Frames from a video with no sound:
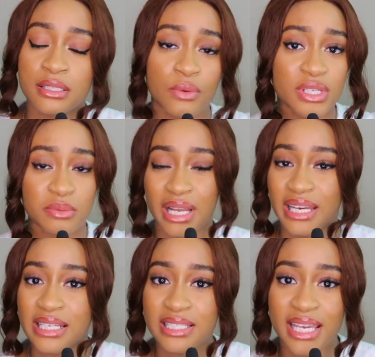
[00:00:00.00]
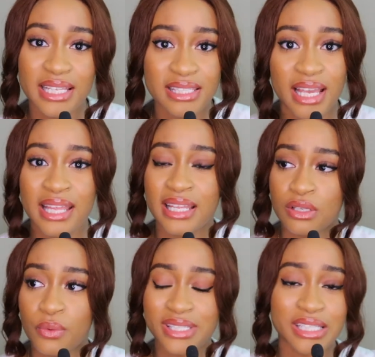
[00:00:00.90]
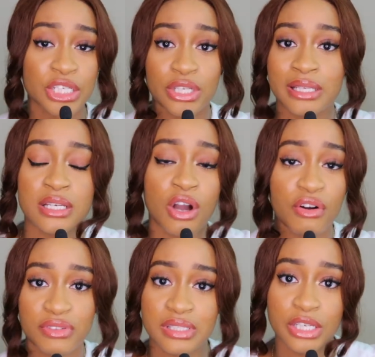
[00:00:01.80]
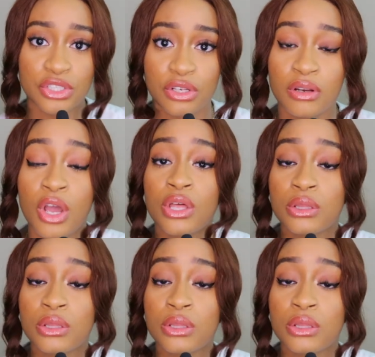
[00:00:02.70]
that's always planning dates, that's always initiating conversation.